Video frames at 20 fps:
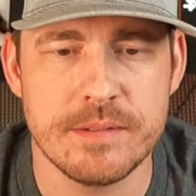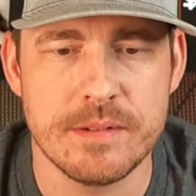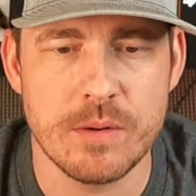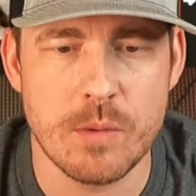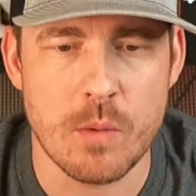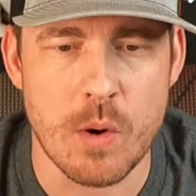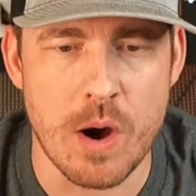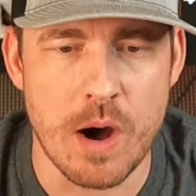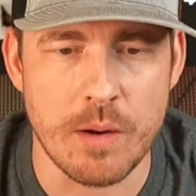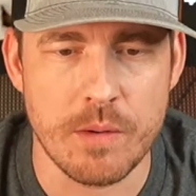
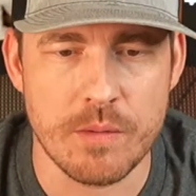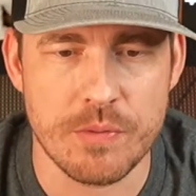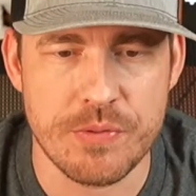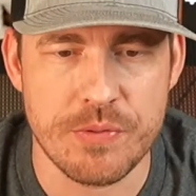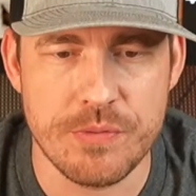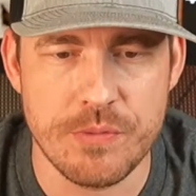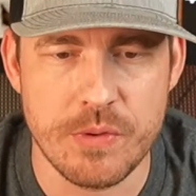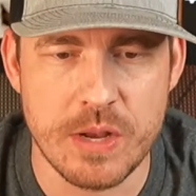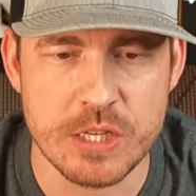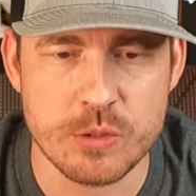Well,
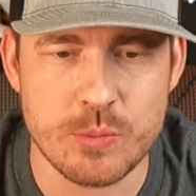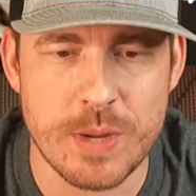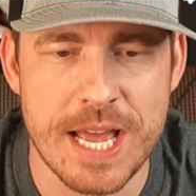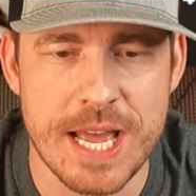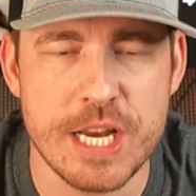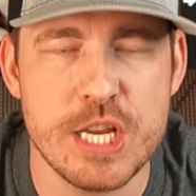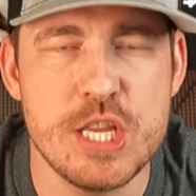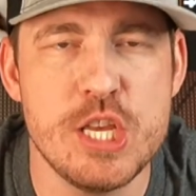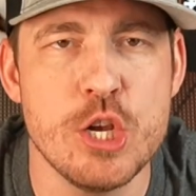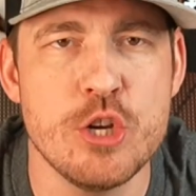because we had
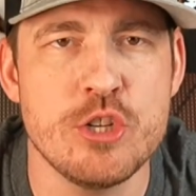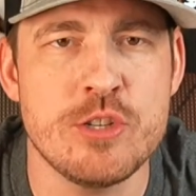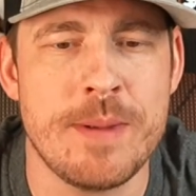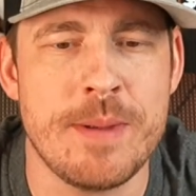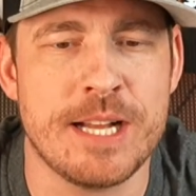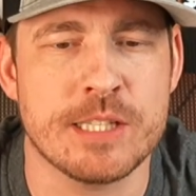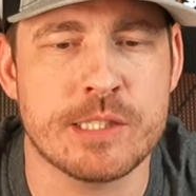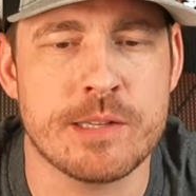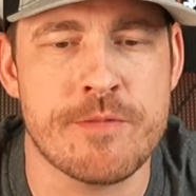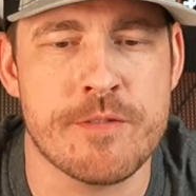huge
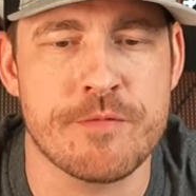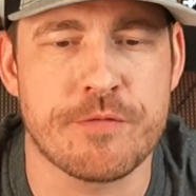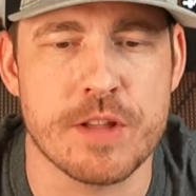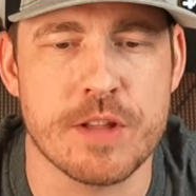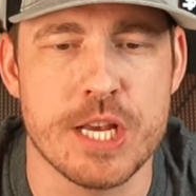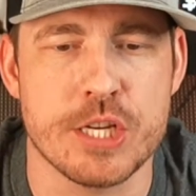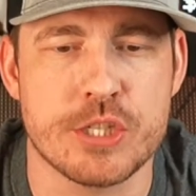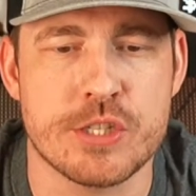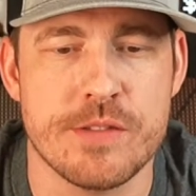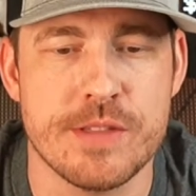amounts of
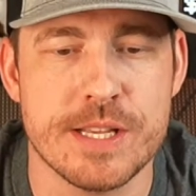inflation.